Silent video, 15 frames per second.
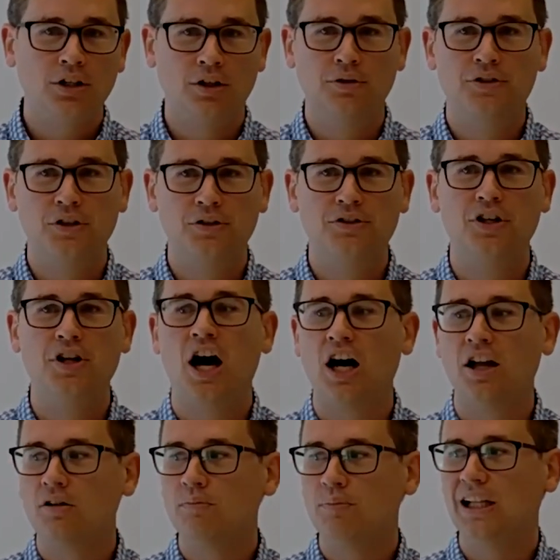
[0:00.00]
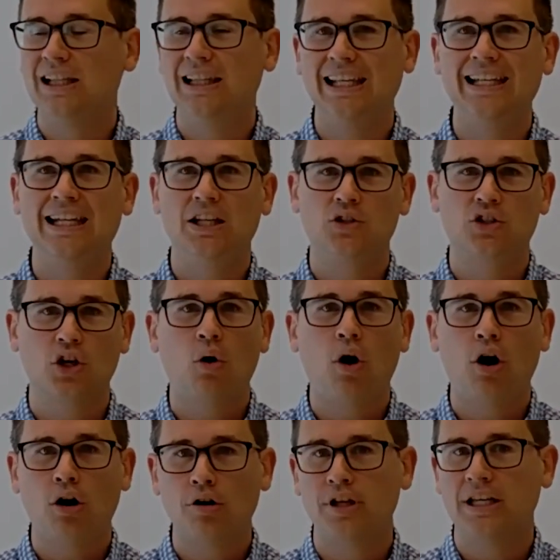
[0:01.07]
to not be leaning so
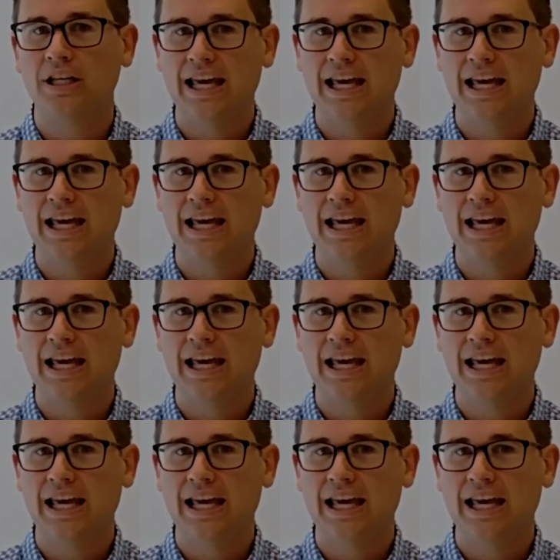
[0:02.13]
hard